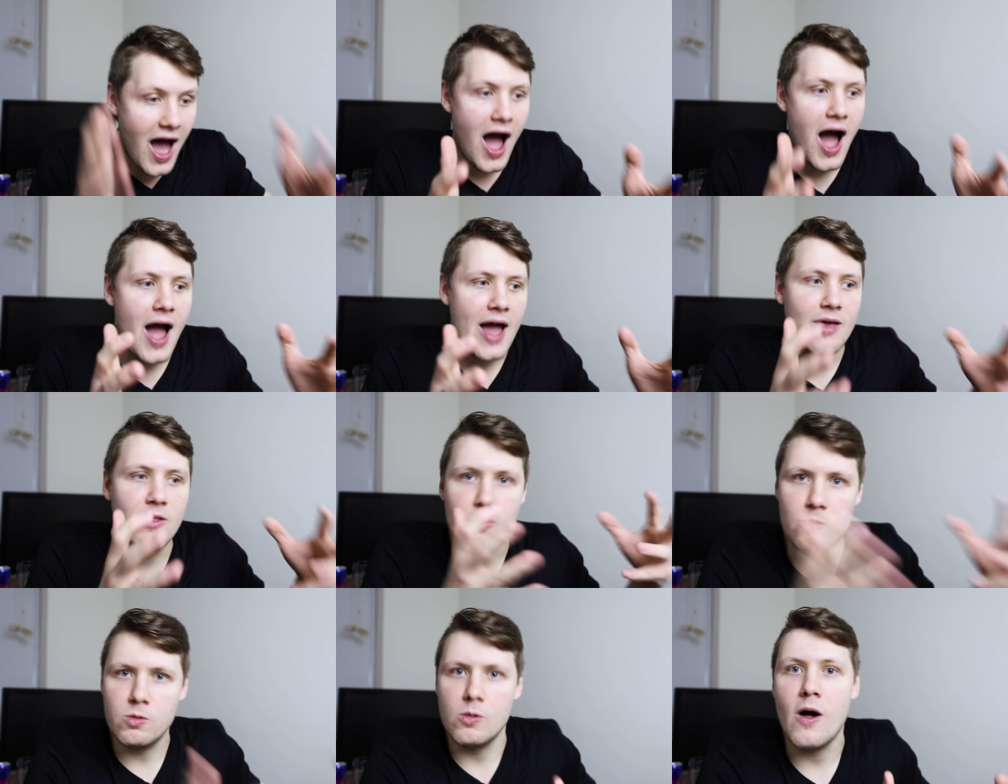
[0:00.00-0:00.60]

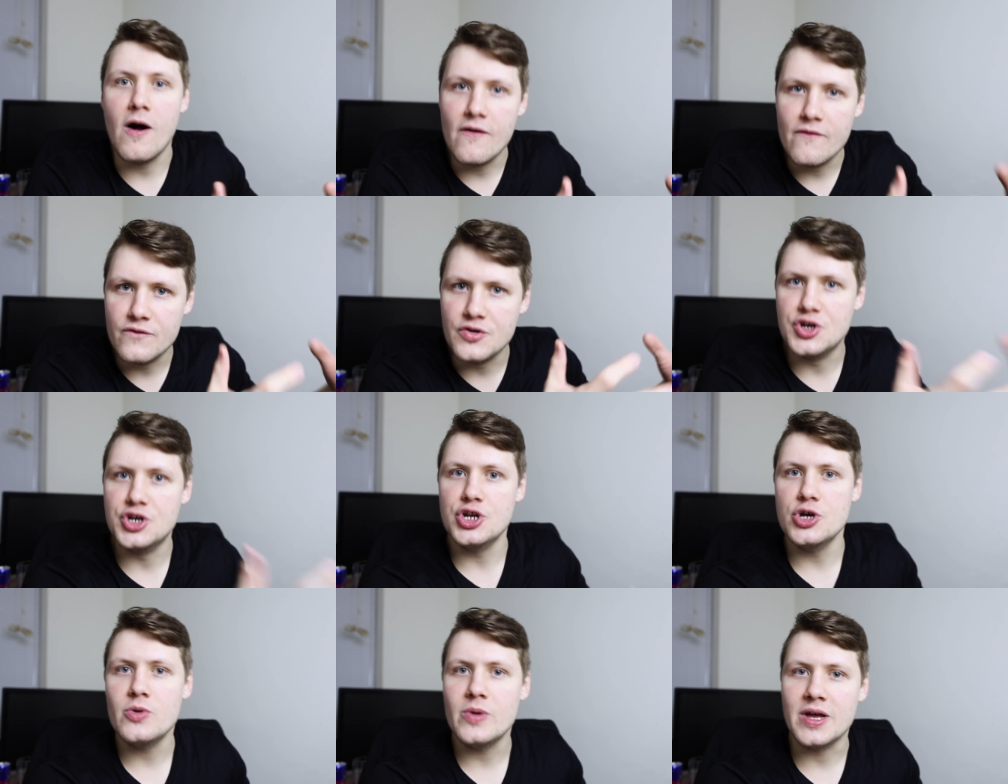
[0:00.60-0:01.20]
I
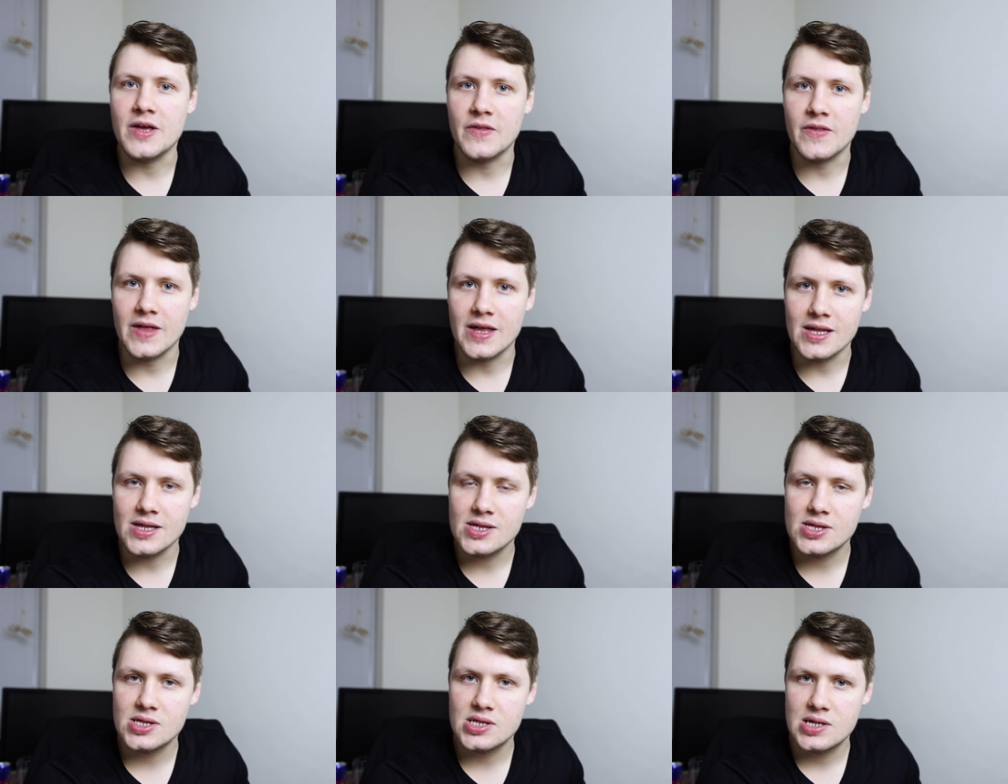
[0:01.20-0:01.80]
love doing
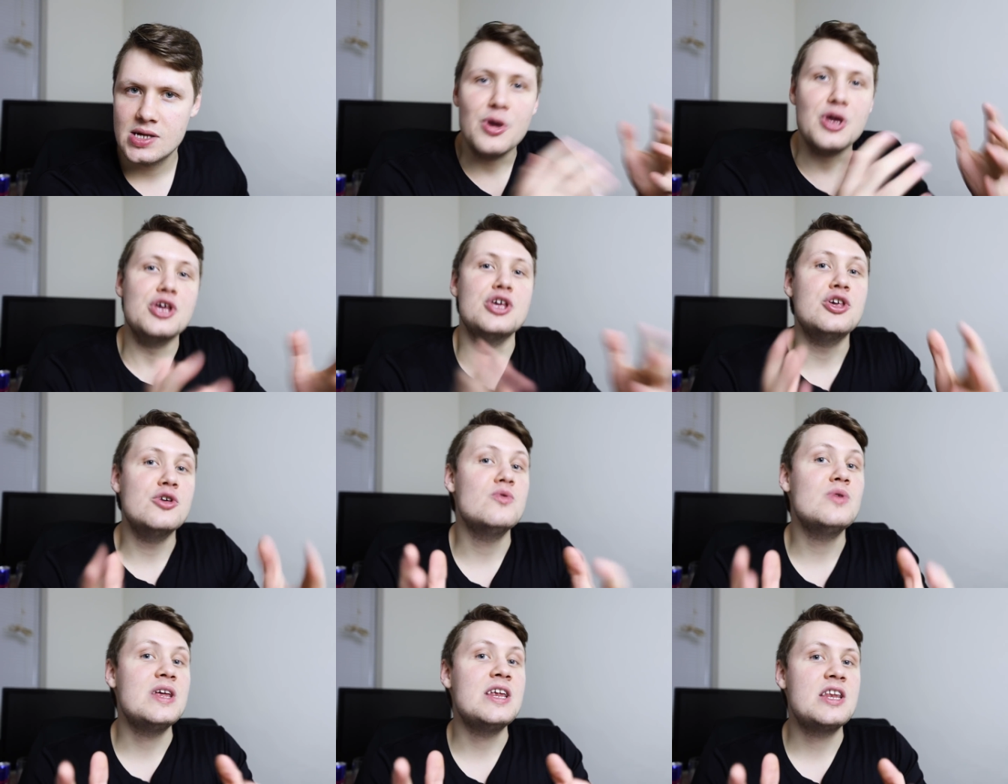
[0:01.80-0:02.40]
this. But
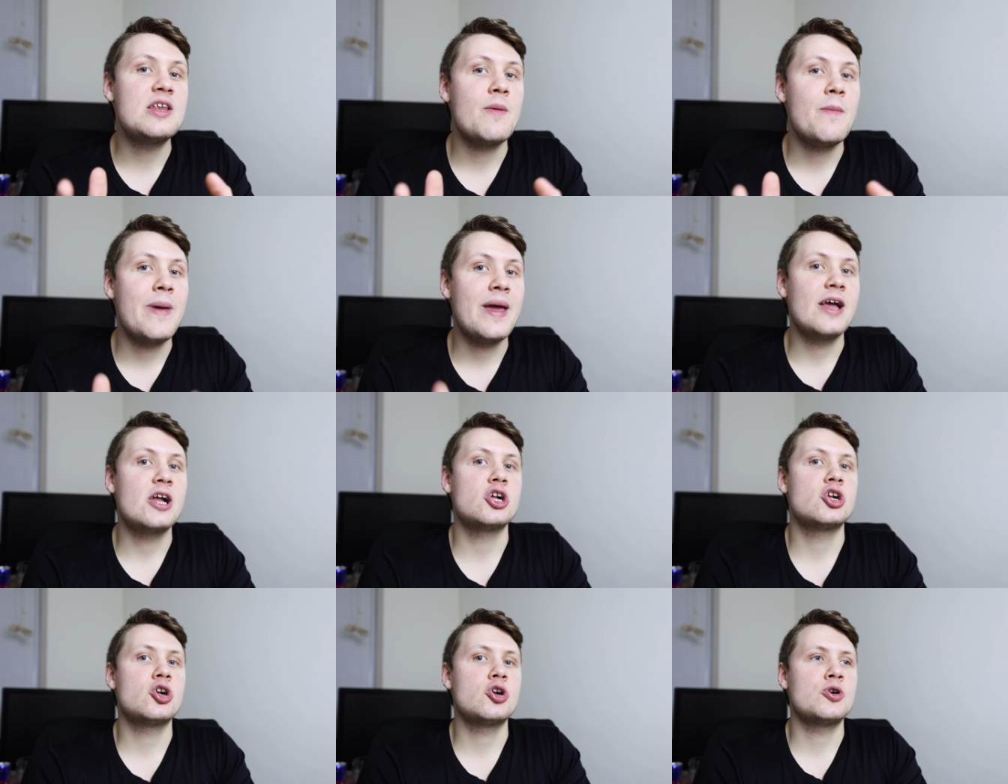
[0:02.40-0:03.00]
you need to
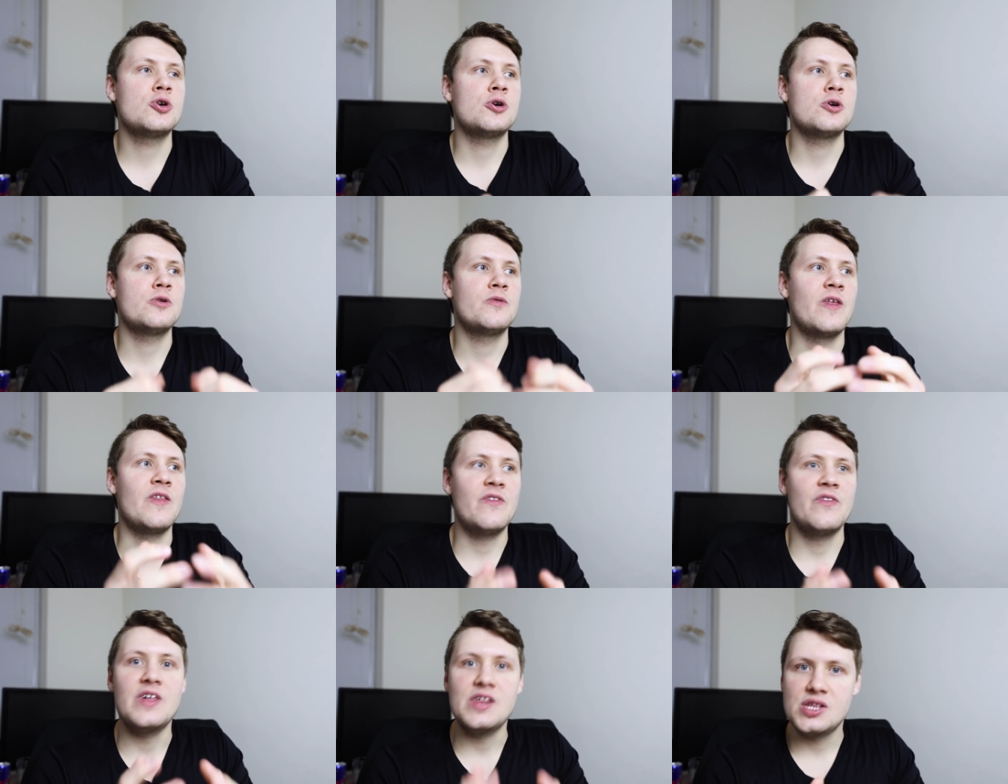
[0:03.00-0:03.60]
make sure
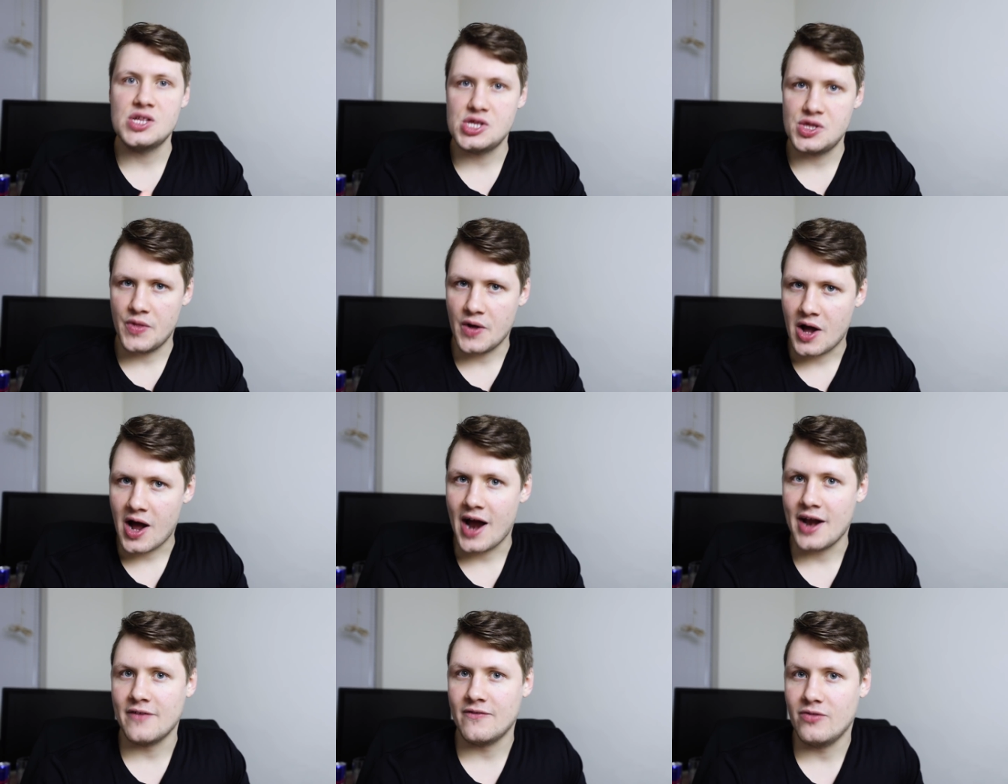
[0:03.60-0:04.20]
that this is the
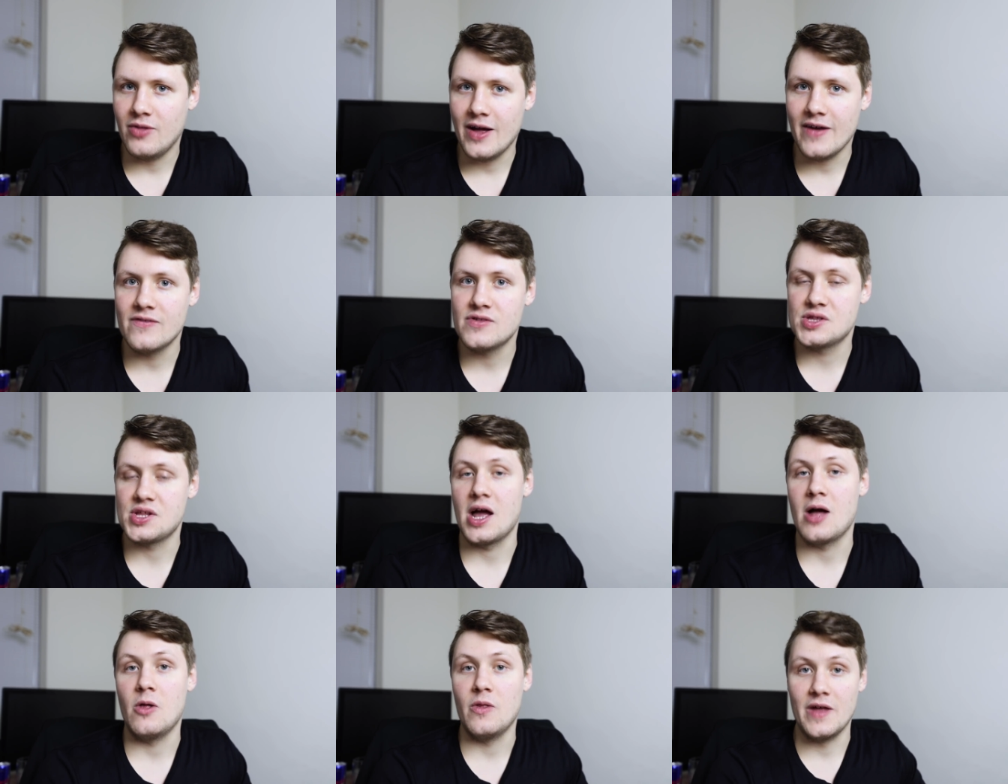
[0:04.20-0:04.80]
kind of
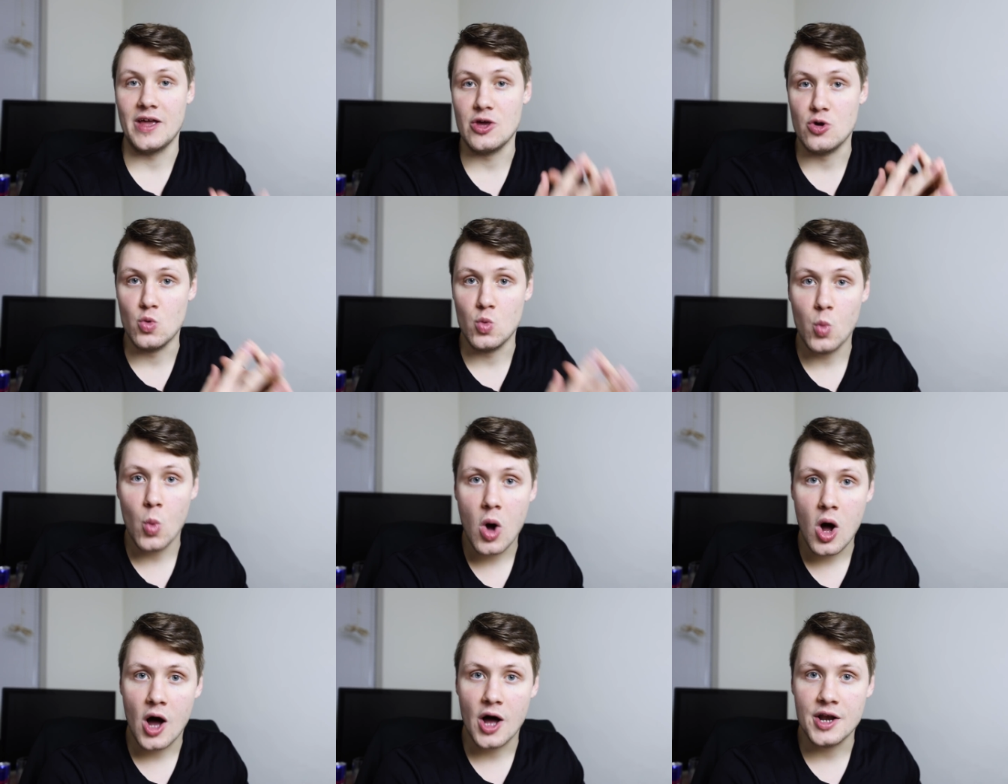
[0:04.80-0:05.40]
lifestyle that you
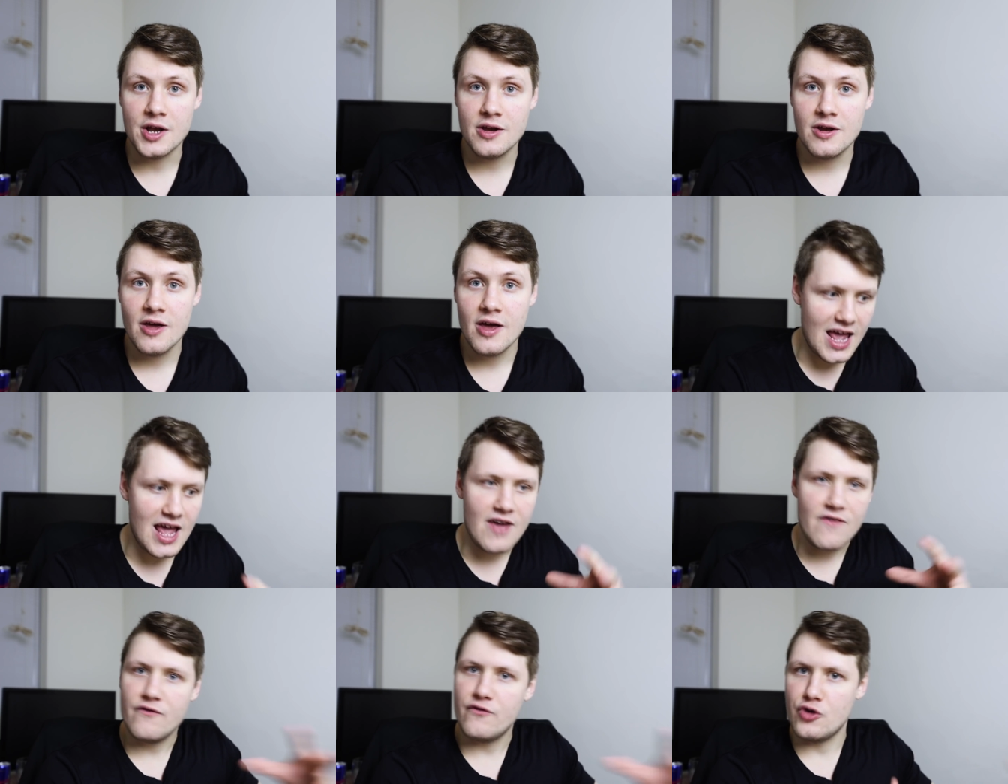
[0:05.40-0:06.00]
want
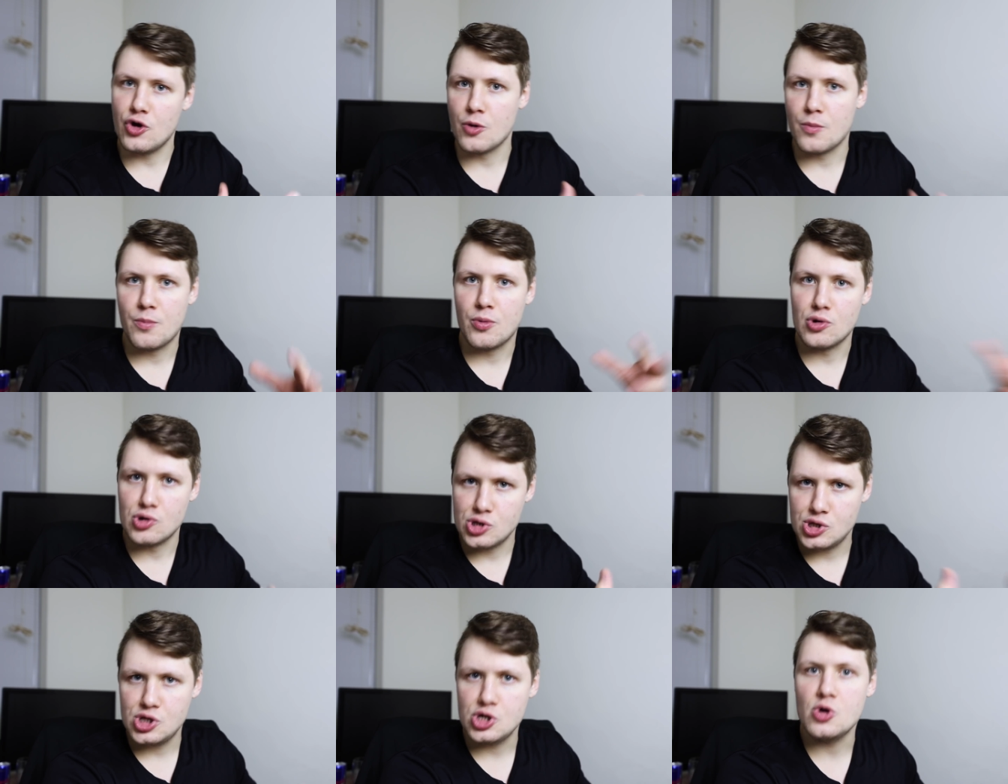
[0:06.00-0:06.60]
if you're
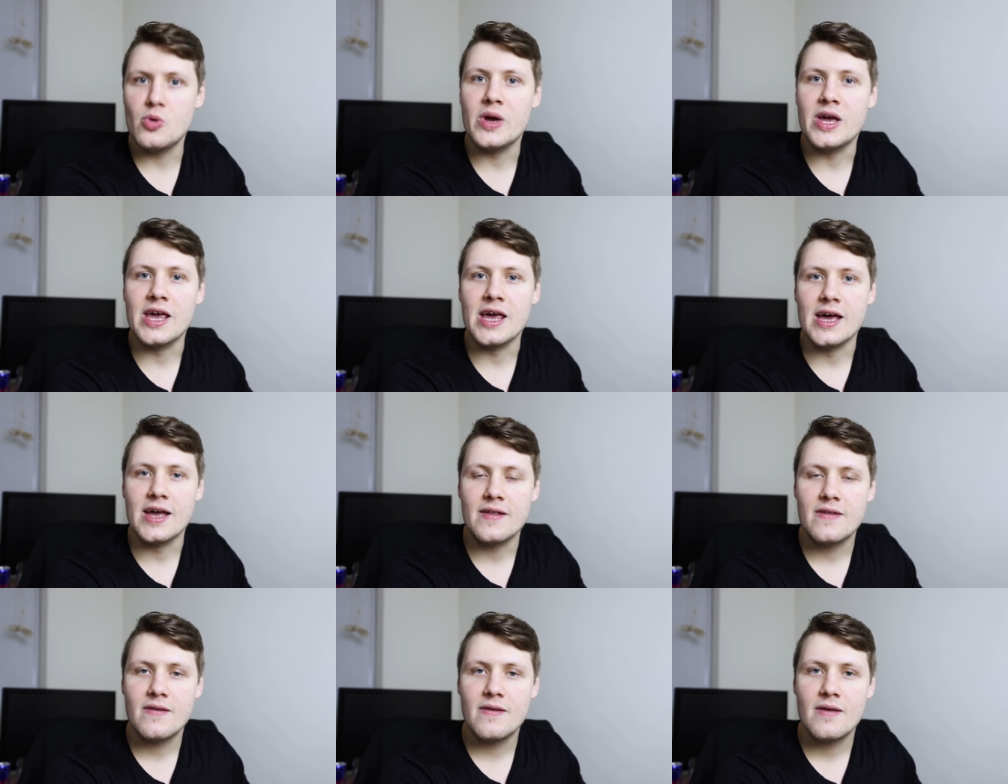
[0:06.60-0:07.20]
pursuing
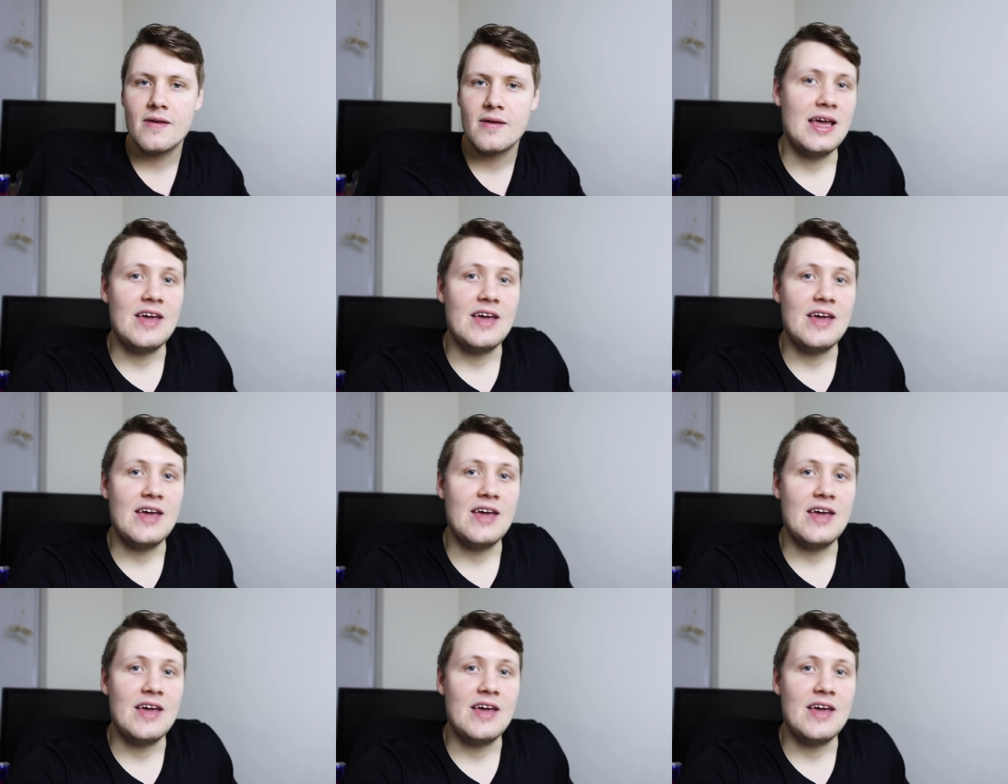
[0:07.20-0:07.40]
it.